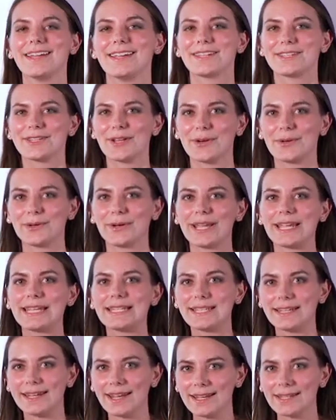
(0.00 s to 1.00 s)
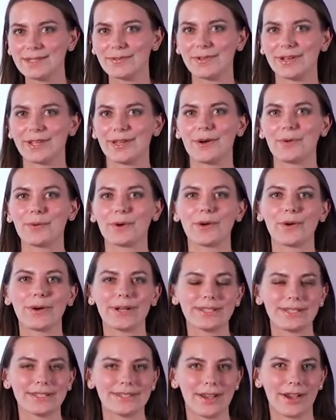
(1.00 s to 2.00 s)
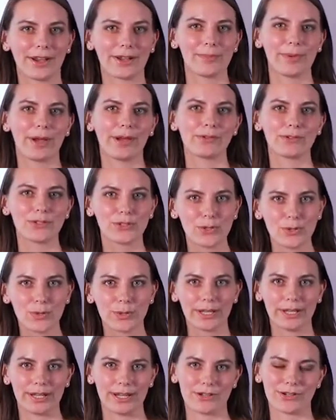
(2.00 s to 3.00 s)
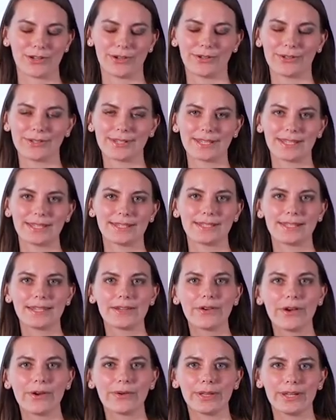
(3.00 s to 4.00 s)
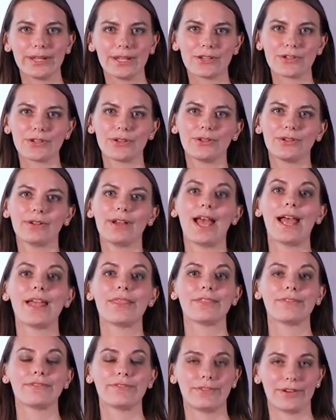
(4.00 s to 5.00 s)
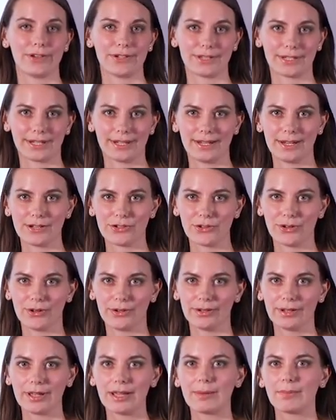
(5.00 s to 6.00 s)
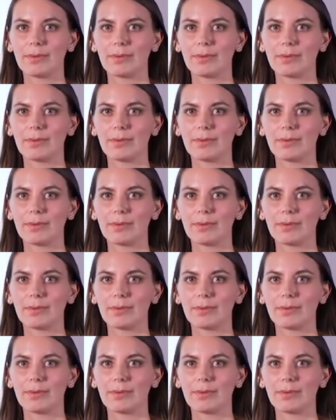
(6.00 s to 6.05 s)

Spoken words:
So in today's video, we're going to talk about two conditionals, the zero conditional and the first conditional.